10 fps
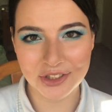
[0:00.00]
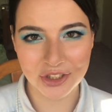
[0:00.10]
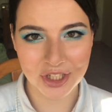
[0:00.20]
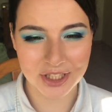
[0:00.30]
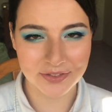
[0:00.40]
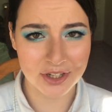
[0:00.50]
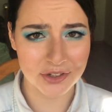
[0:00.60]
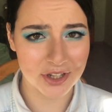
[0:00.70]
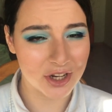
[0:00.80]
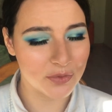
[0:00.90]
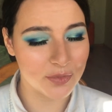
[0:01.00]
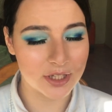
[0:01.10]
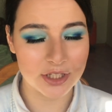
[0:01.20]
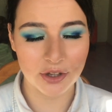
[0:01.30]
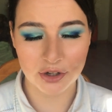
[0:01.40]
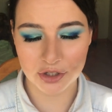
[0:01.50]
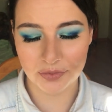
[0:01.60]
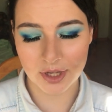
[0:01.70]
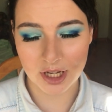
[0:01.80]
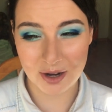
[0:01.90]
Today's video is going to be Soda's
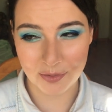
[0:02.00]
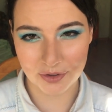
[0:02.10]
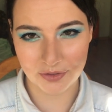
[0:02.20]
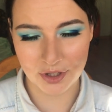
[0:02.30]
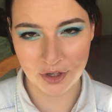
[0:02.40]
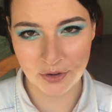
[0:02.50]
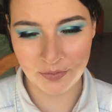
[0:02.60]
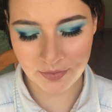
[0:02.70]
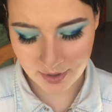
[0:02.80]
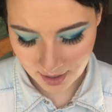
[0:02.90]
makeup review.